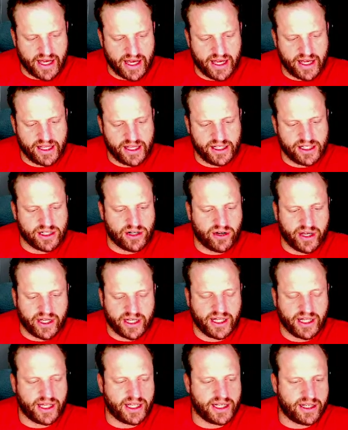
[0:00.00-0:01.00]
you know,
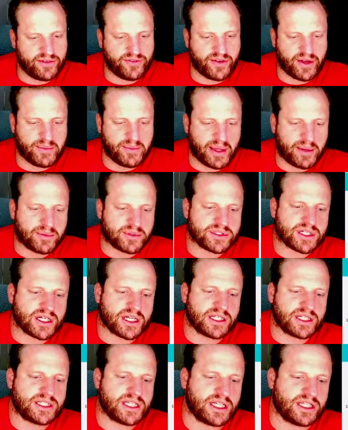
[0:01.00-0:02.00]
and if I'm able to
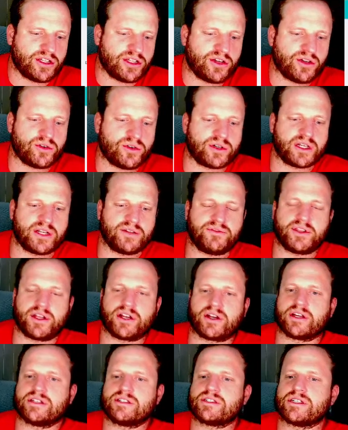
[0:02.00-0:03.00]
continue, and if there
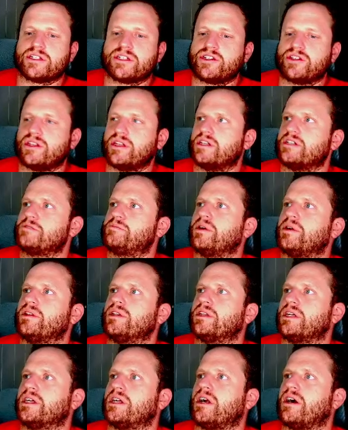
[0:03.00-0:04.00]
is such a thing as
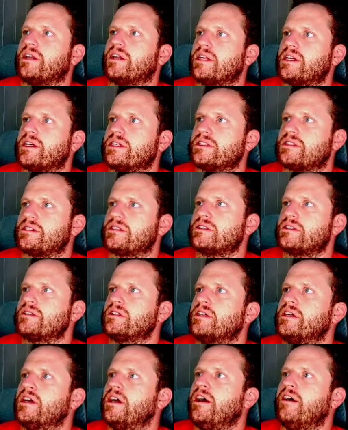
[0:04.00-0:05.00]
building an audience
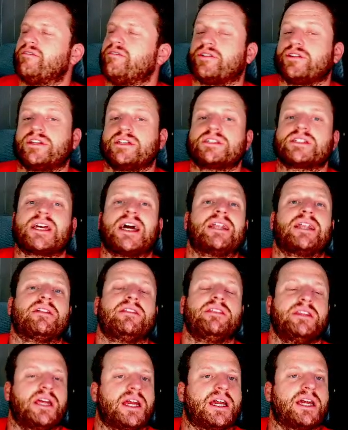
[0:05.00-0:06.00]
for this kind of
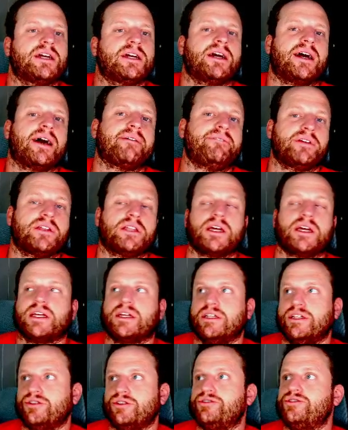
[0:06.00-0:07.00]
thing, I feel like
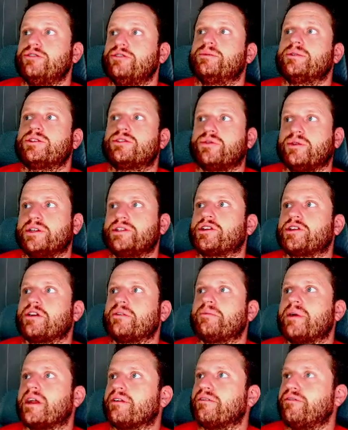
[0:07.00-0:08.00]
YouTube and Twitch are a
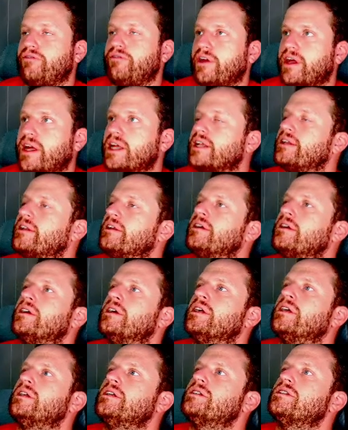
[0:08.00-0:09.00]
better fit.
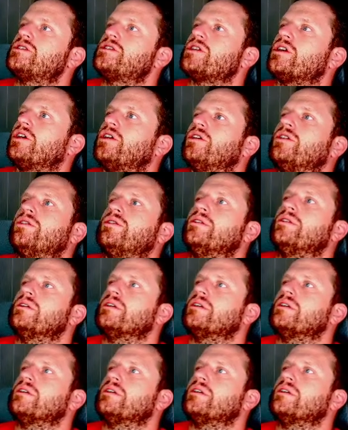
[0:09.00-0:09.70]
So,